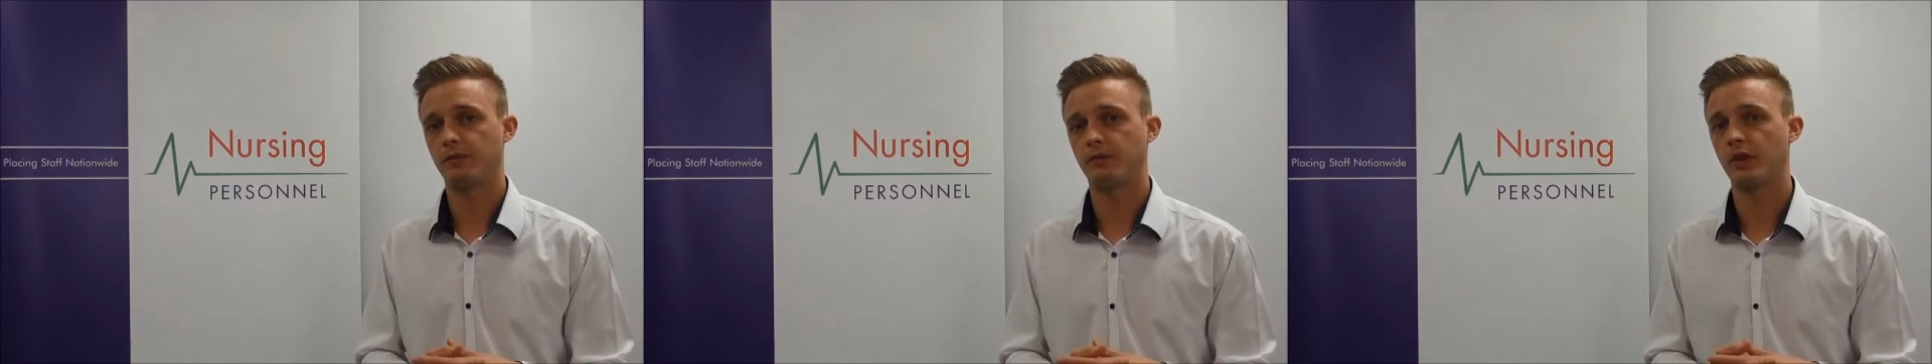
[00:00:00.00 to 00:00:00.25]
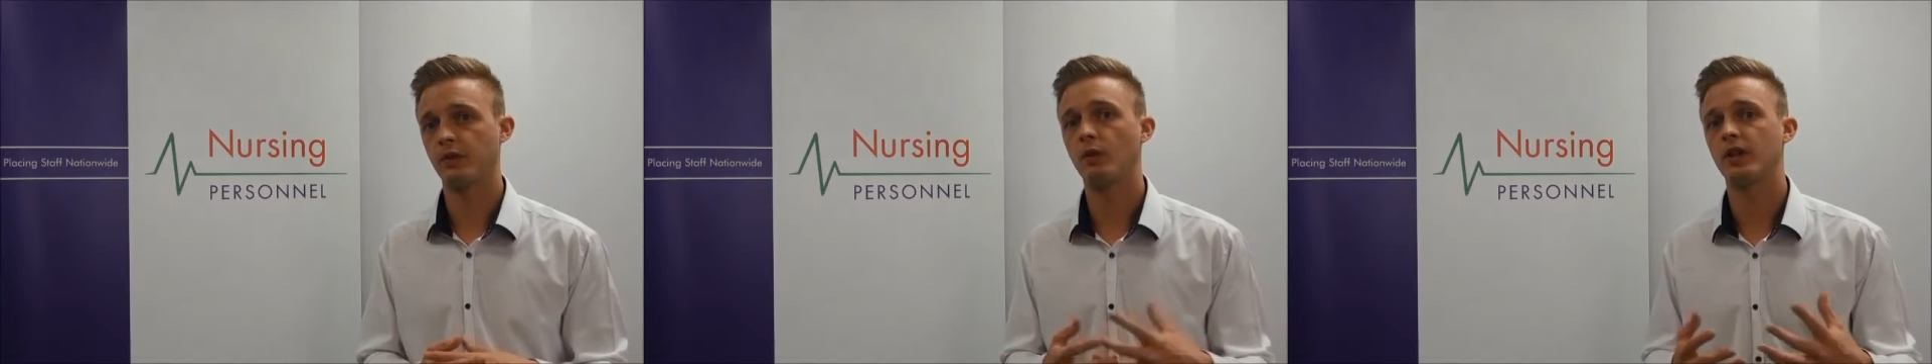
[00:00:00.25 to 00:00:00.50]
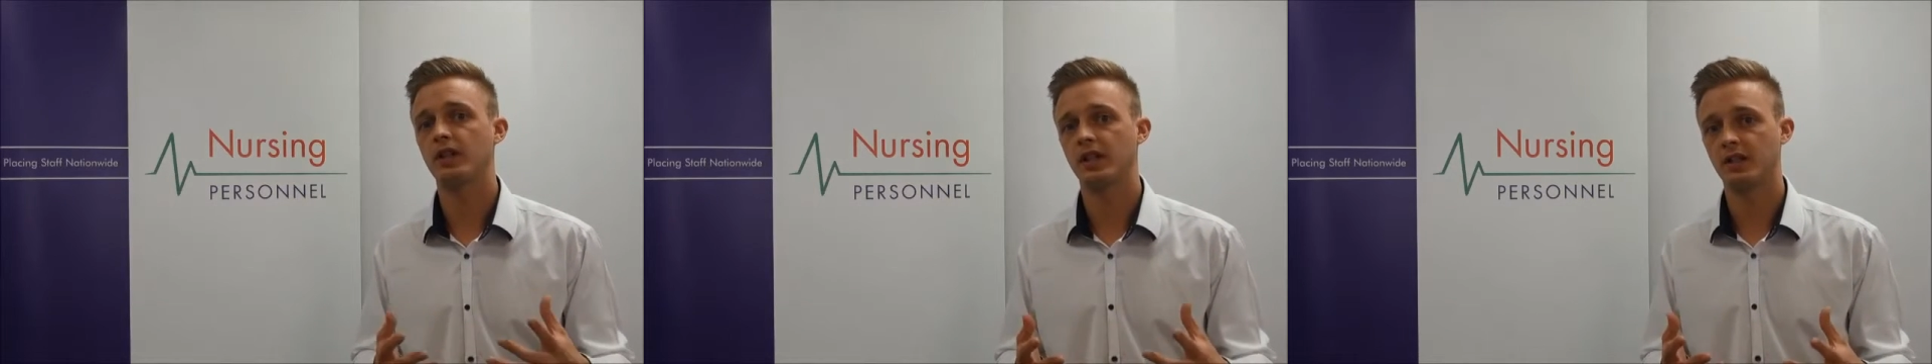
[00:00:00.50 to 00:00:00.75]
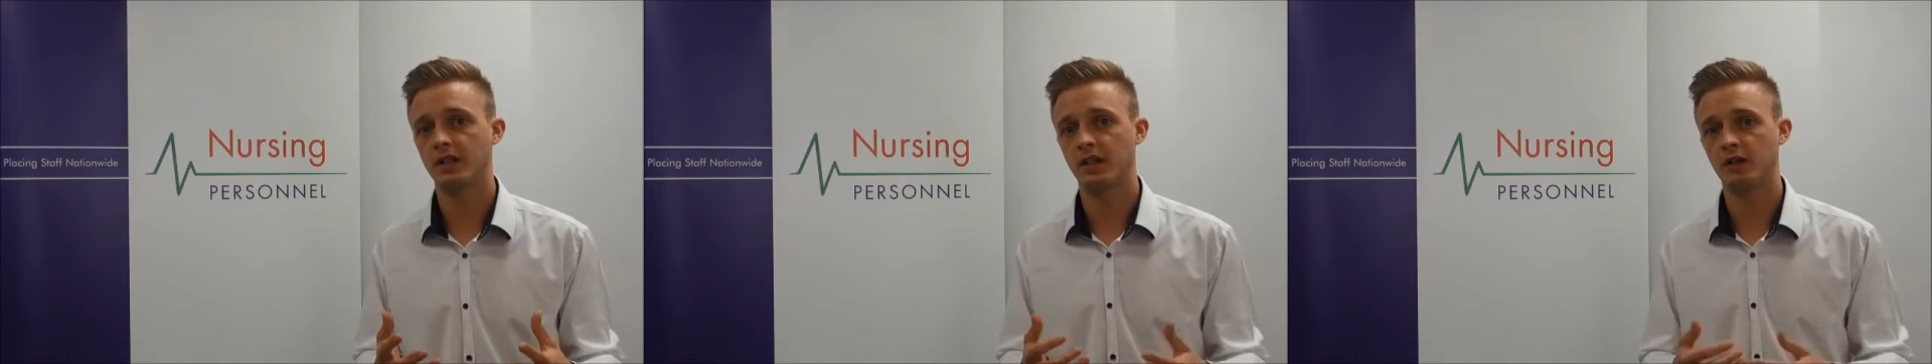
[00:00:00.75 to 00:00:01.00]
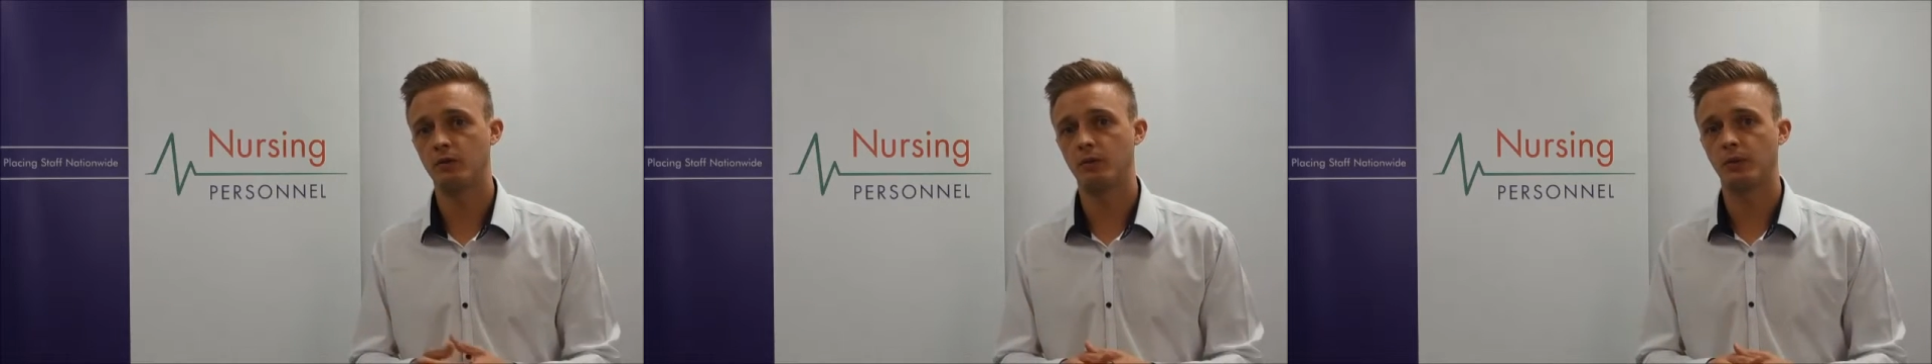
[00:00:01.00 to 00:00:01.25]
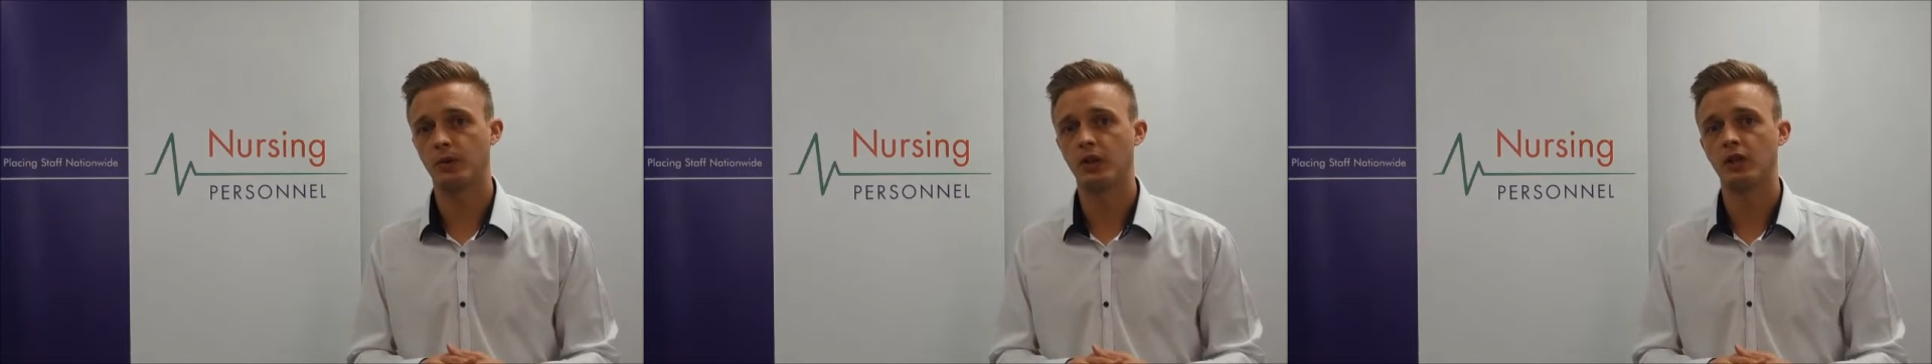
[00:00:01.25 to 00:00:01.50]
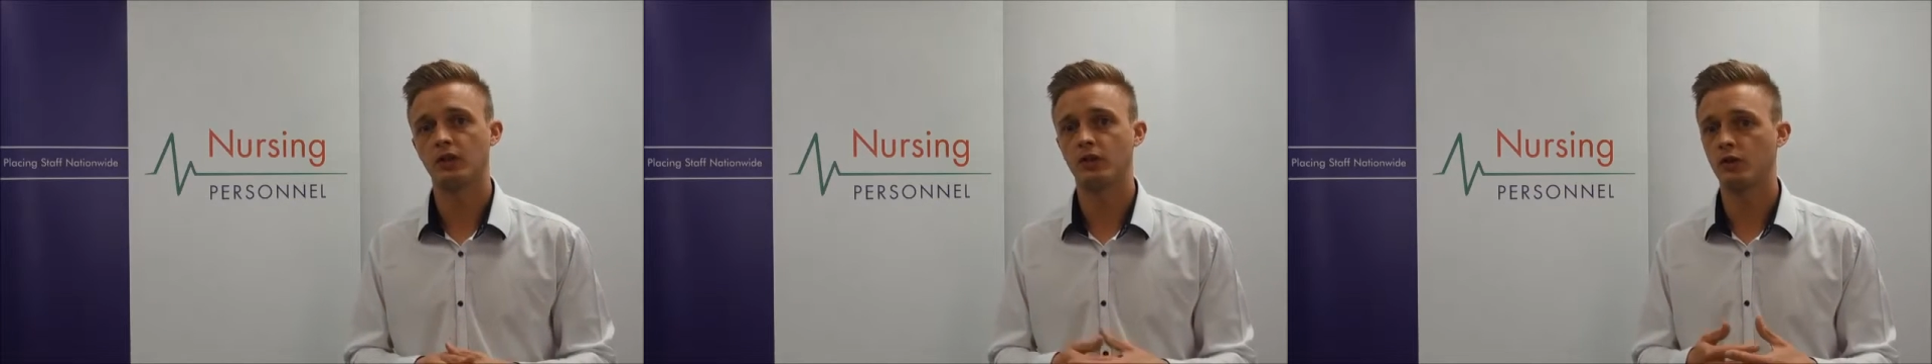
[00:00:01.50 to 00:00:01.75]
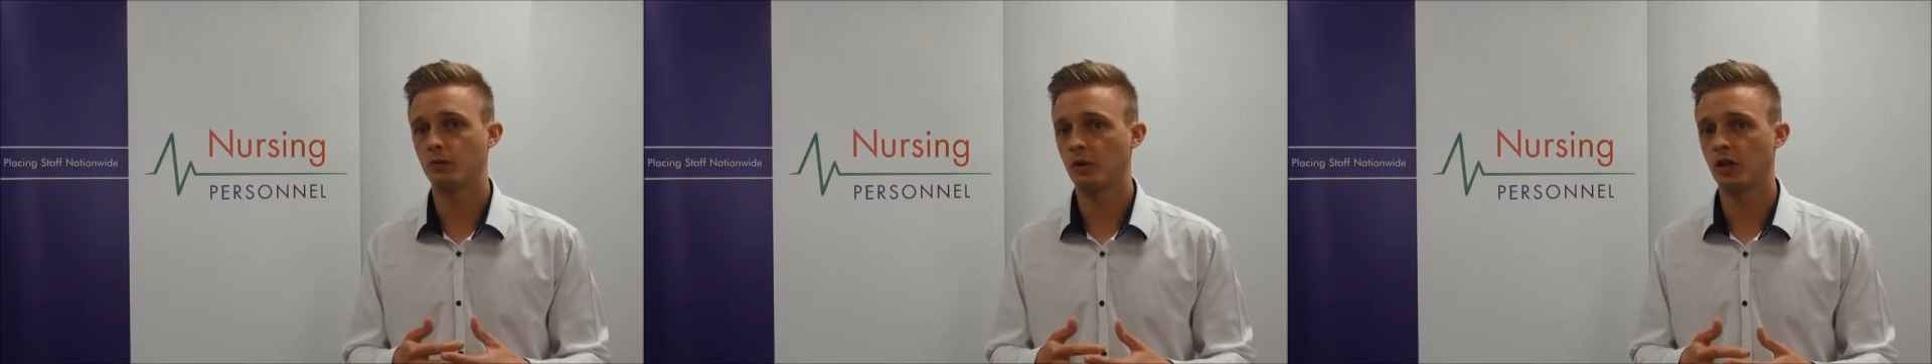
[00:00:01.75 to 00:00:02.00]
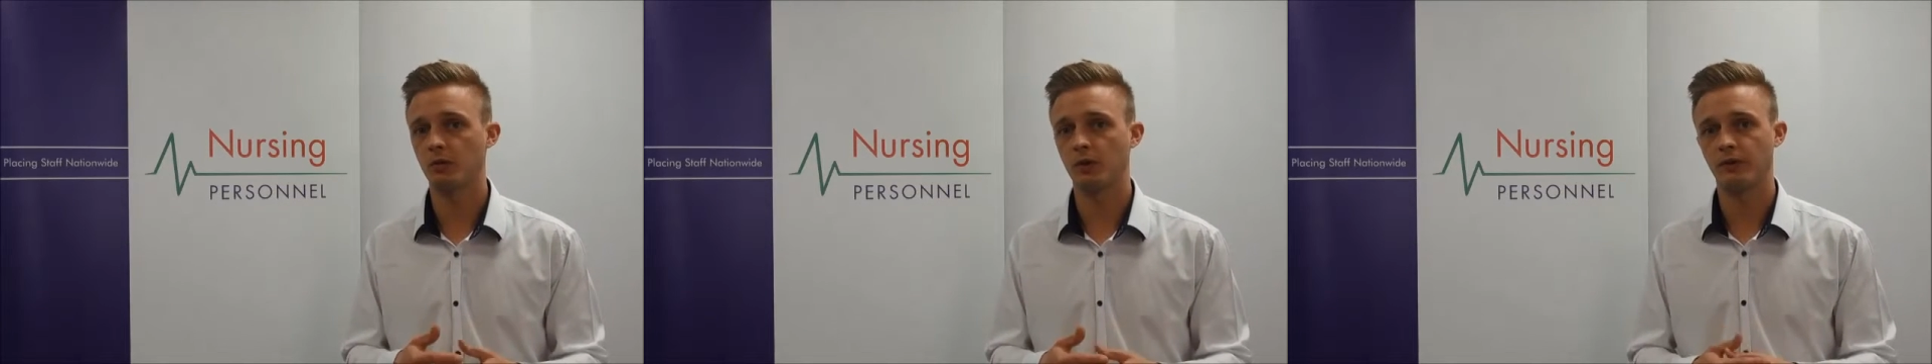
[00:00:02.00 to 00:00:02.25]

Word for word: They're always here to help, so just pick up